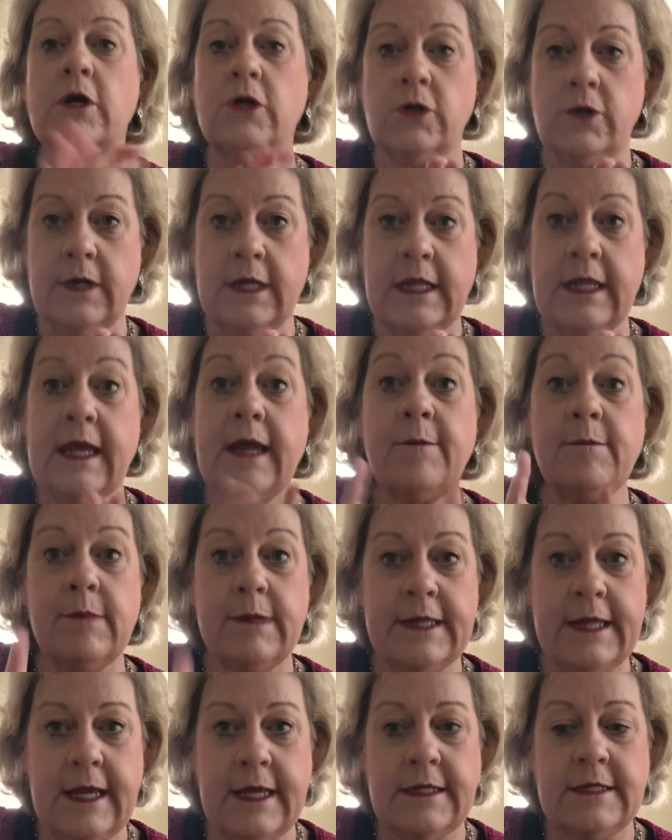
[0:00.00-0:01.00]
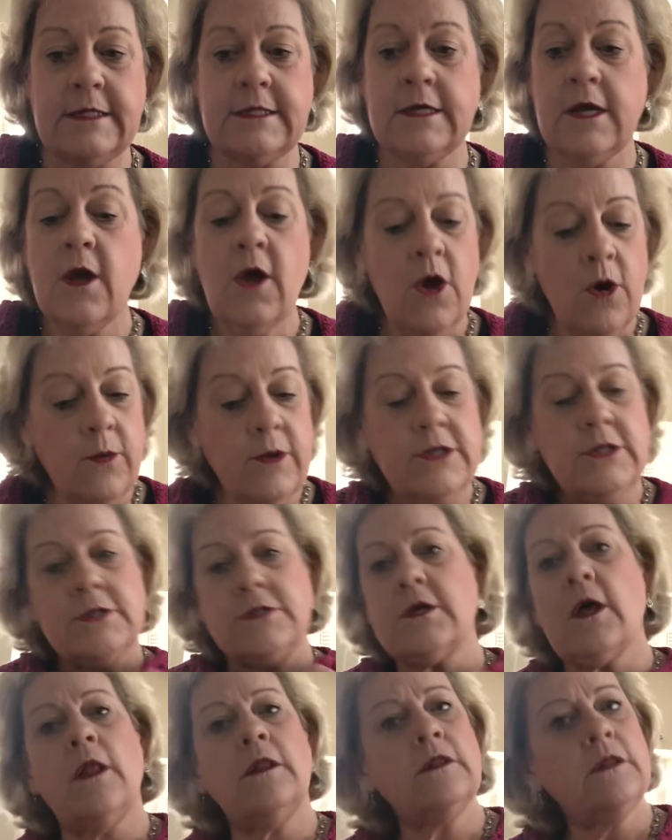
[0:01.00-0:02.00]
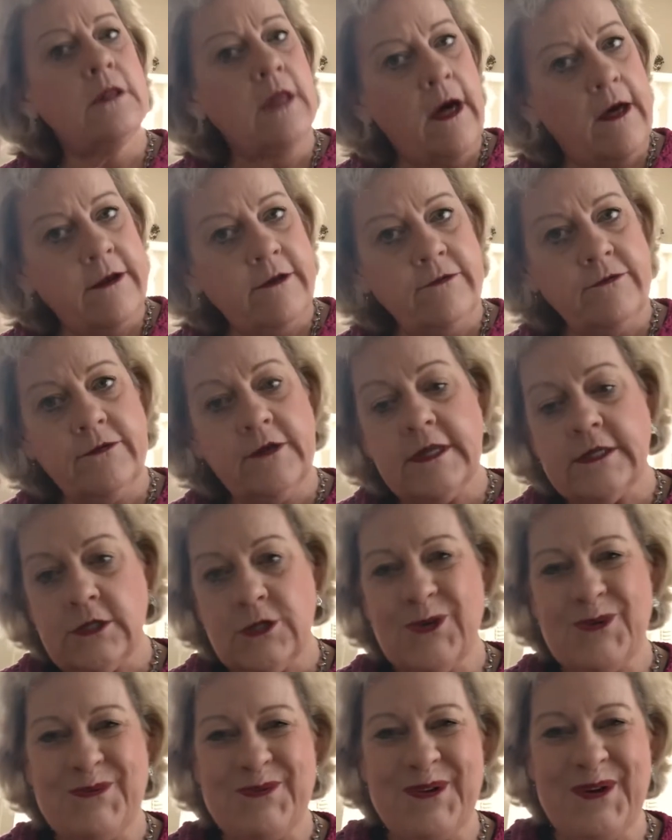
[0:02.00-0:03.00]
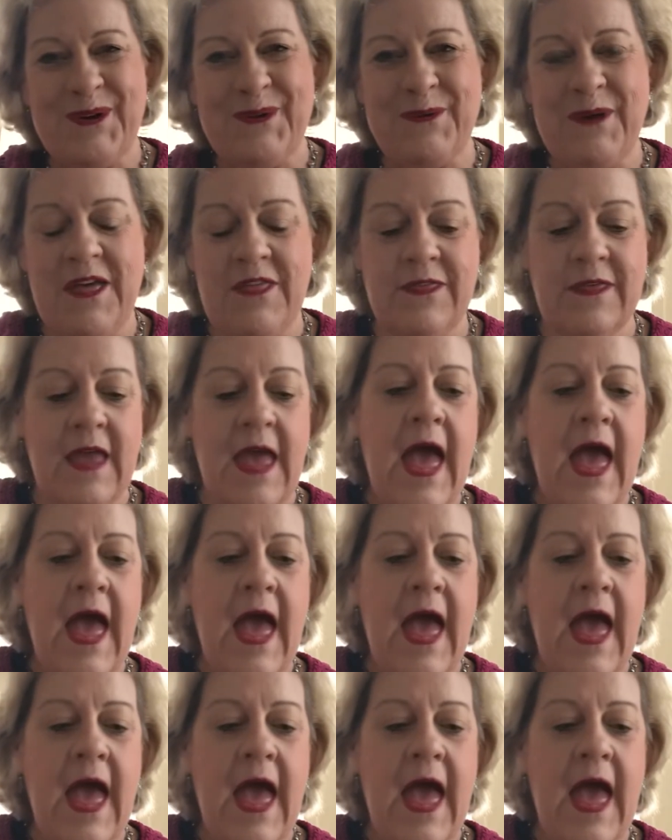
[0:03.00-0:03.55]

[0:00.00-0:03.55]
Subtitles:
acrylic blend, which is a lot of fun to work with.